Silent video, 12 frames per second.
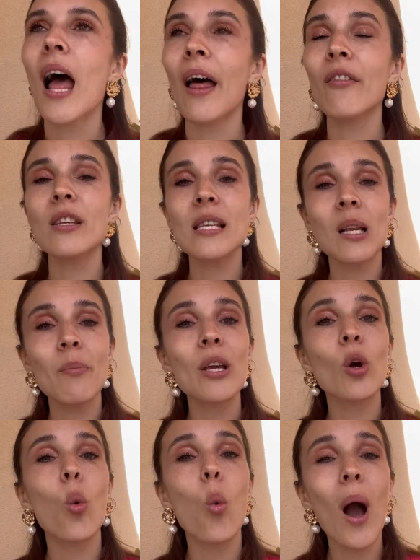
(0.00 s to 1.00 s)
And there's going to
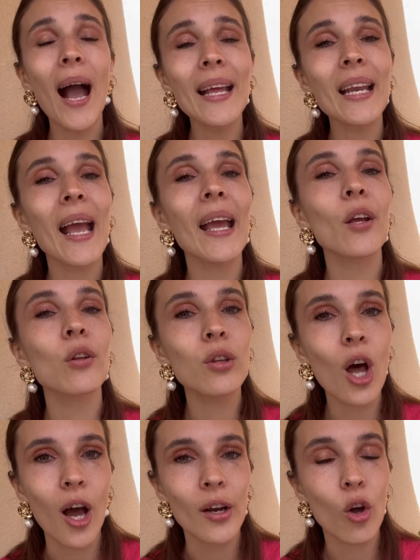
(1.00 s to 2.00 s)
be quite a
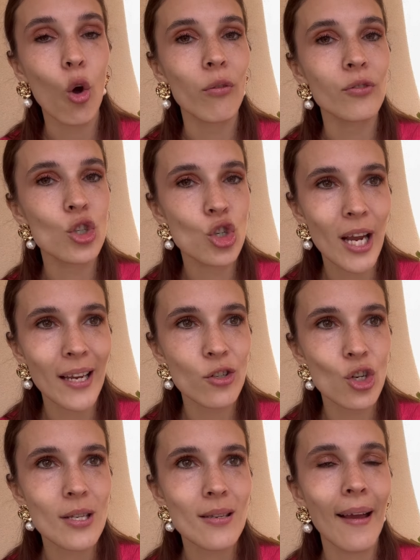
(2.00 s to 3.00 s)
lot of
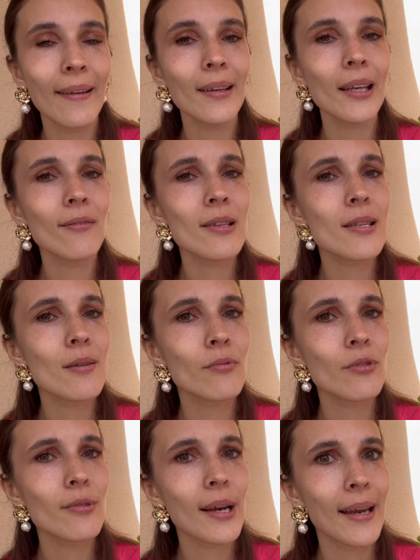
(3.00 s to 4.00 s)
changes and even
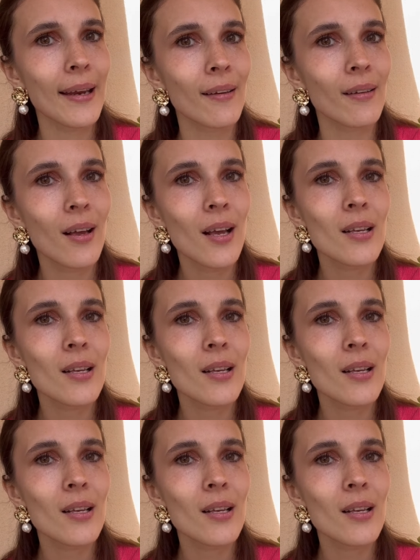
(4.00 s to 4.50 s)
some rain.